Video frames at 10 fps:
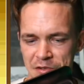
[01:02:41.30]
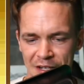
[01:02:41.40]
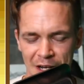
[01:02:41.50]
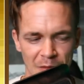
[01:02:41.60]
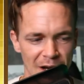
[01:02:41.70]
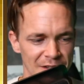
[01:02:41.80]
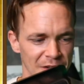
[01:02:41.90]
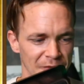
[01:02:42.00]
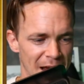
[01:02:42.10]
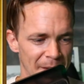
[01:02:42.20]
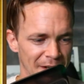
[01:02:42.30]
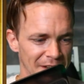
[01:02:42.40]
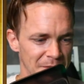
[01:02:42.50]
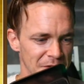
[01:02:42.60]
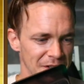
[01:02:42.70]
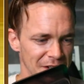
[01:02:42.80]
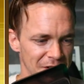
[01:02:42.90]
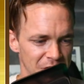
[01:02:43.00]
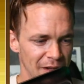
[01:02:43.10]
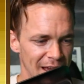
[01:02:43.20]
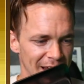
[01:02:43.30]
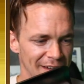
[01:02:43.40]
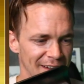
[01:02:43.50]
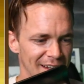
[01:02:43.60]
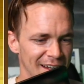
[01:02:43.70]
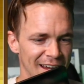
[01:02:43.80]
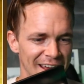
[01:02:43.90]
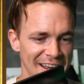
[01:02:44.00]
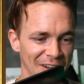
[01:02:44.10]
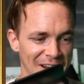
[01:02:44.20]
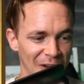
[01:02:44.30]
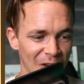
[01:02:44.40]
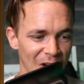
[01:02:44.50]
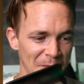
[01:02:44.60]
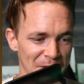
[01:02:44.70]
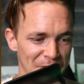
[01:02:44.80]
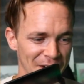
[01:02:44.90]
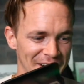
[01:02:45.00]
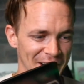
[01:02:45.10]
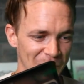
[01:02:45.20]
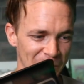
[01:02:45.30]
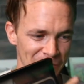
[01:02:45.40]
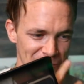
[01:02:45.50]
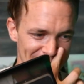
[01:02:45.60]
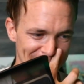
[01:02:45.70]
I write, so if you happen to like the music, enjoy that. And yeah, look how long my fucking hair was, right?